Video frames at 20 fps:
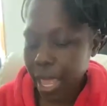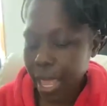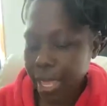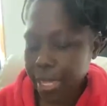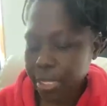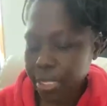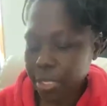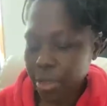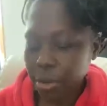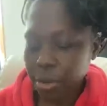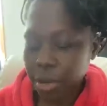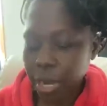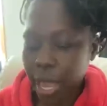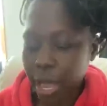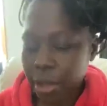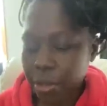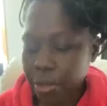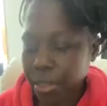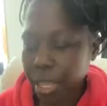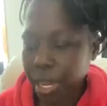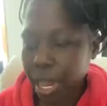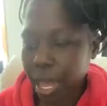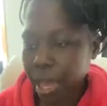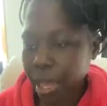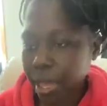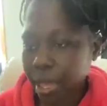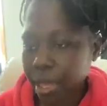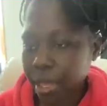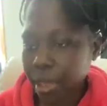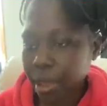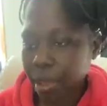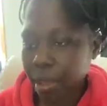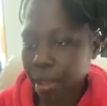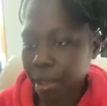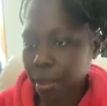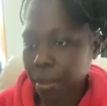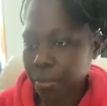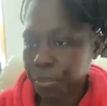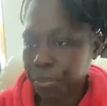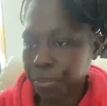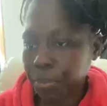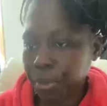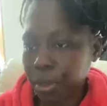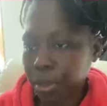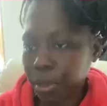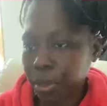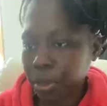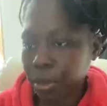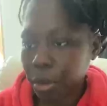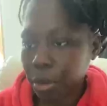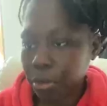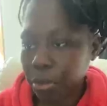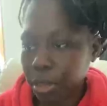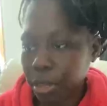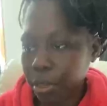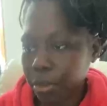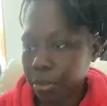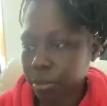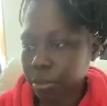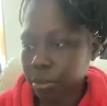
And so now that I, you know,